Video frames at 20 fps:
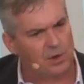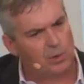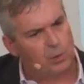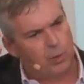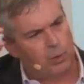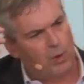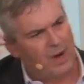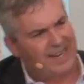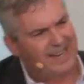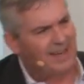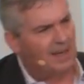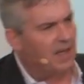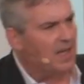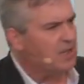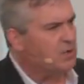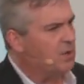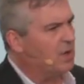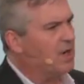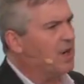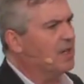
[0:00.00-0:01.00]
great
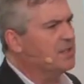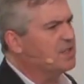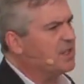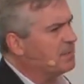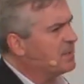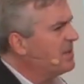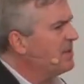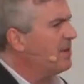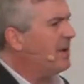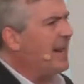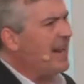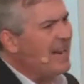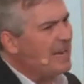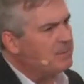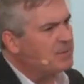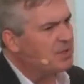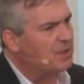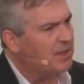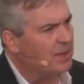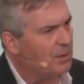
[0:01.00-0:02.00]
intellectual concepts and they're
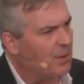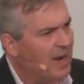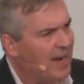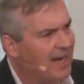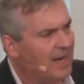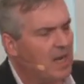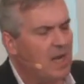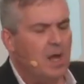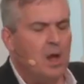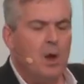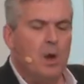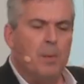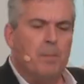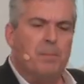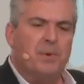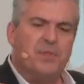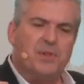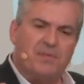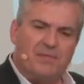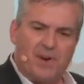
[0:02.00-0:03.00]
absolutely right,
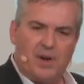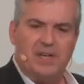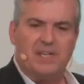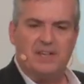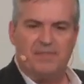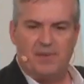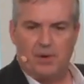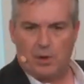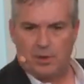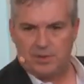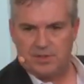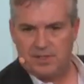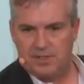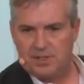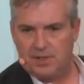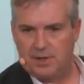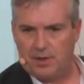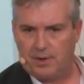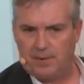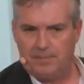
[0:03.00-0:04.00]
but they're very difficult to do.
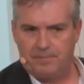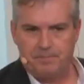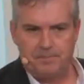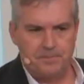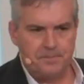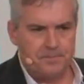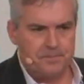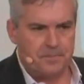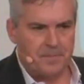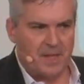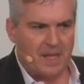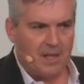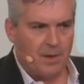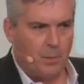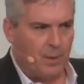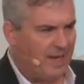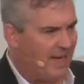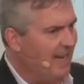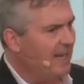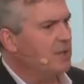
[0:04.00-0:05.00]
We
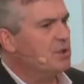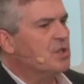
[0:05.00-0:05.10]
can't just